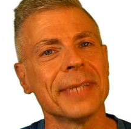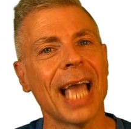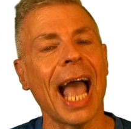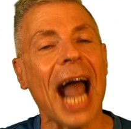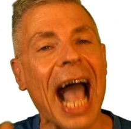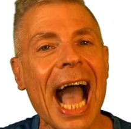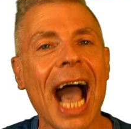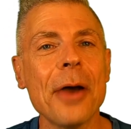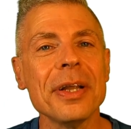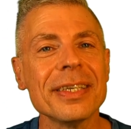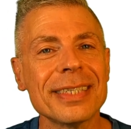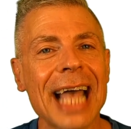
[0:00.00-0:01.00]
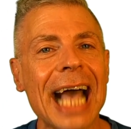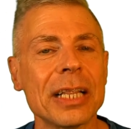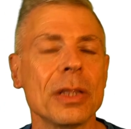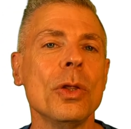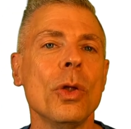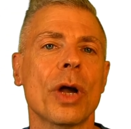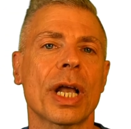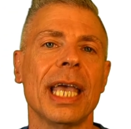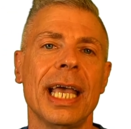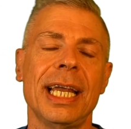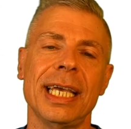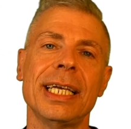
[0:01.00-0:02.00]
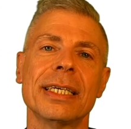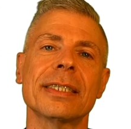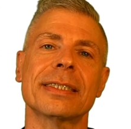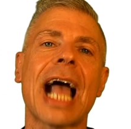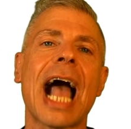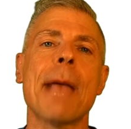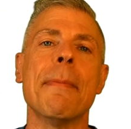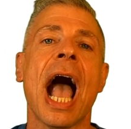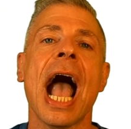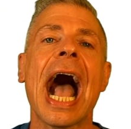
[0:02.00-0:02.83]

How does that look in a year's time?